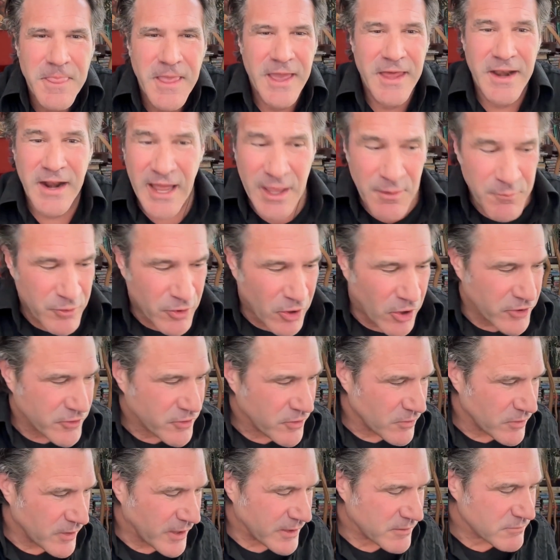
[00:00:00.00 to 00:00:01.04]
And I would
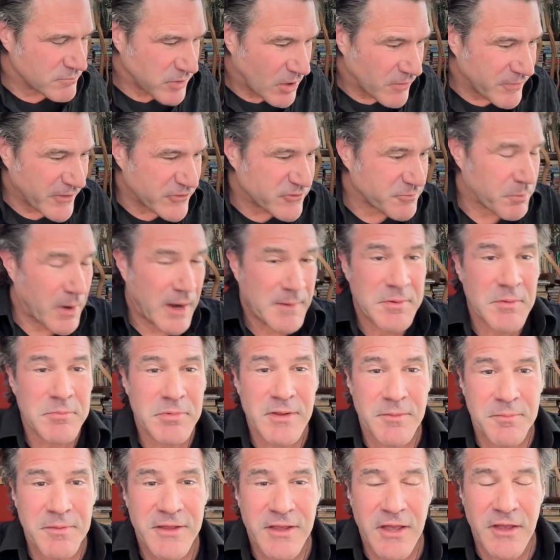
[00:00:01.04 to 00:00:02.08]
argue well, that's
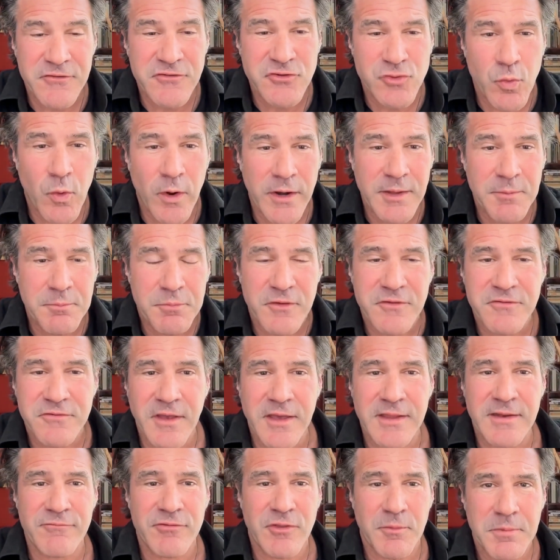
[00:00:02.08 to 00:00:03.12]
probably because
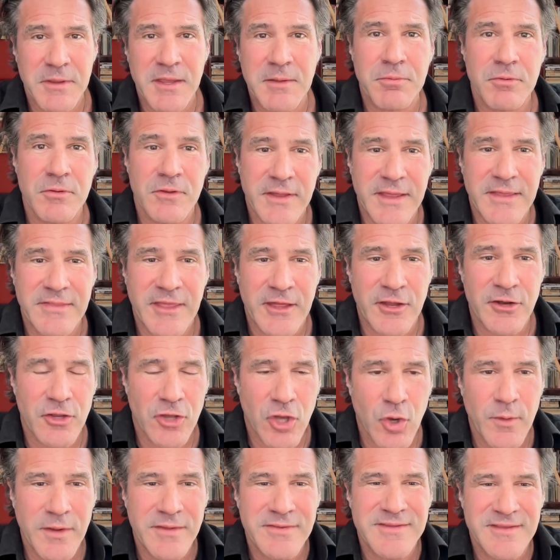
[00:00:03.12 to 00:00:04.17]
20% of the people that
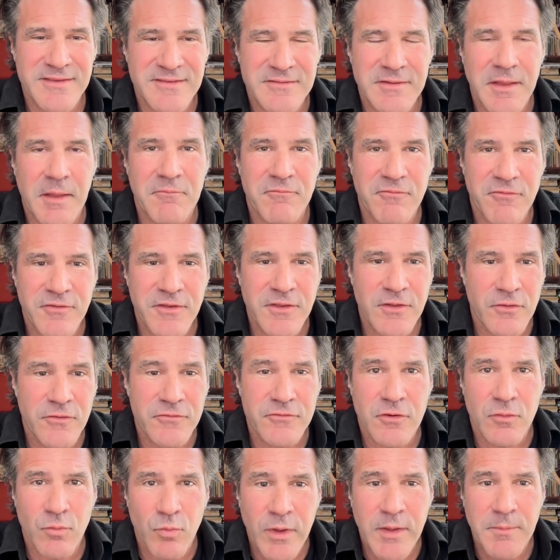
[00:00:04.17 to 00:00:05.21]
go into STEM
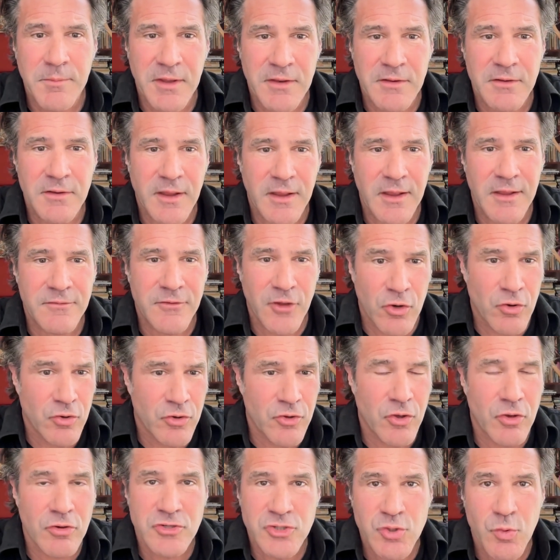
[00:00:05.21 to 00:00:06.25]
fields are women, and
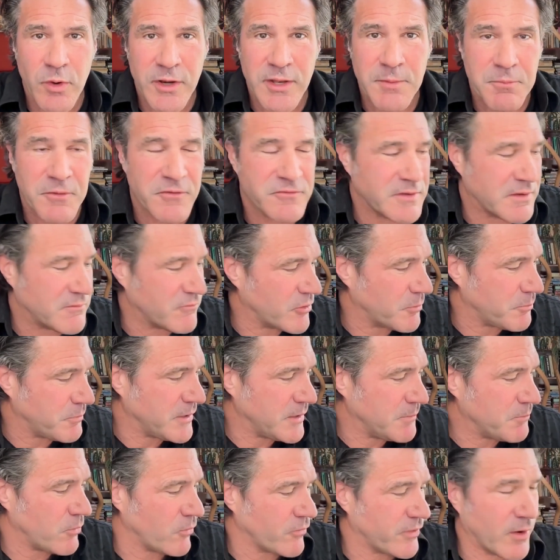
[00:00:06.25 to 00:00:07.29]
ergo 20% of the
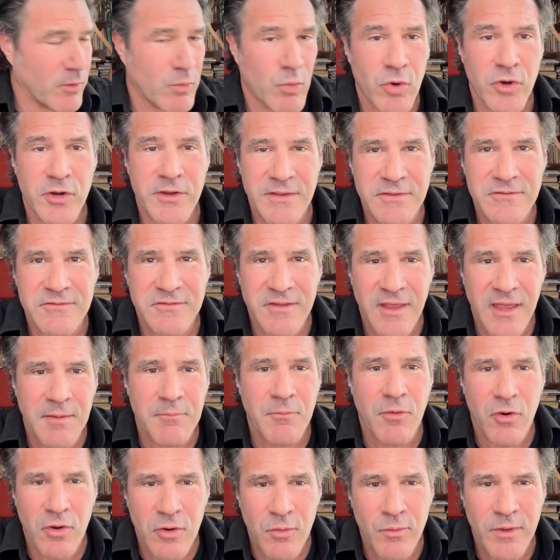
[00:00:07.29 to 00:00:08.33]
people that work in
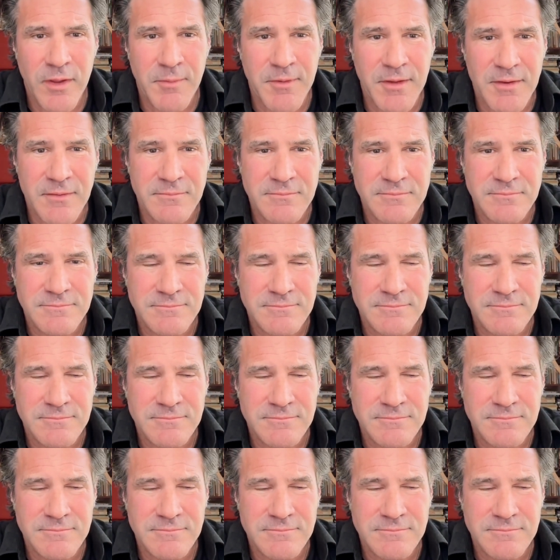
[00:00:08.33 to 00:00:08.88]
STEM are women.